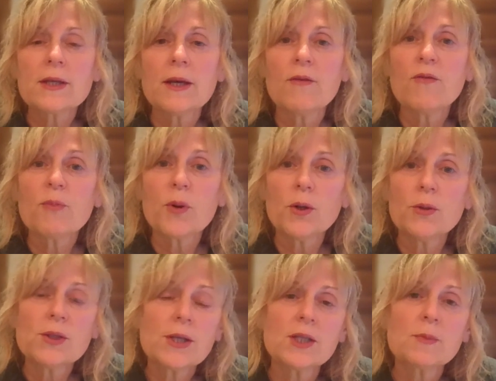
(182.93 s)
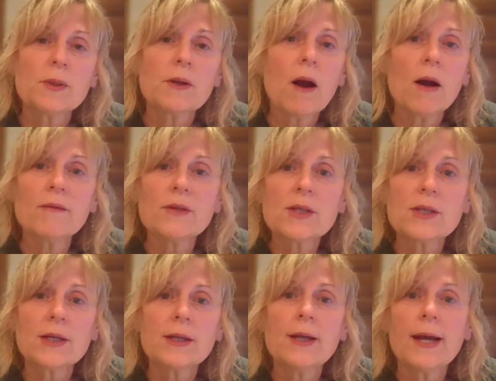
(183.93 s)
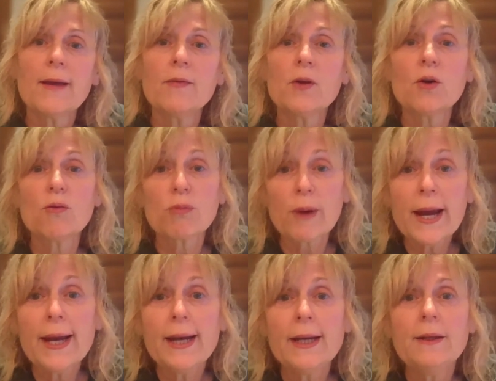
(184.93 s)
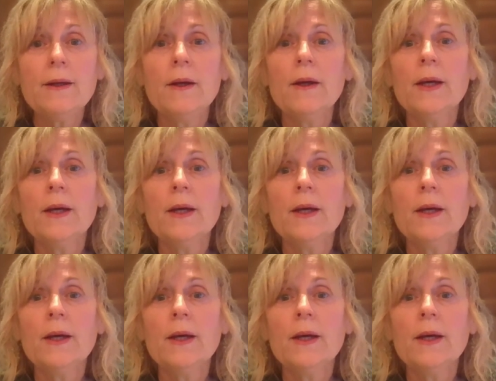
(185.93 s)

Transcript: if produce has been harvested and the grade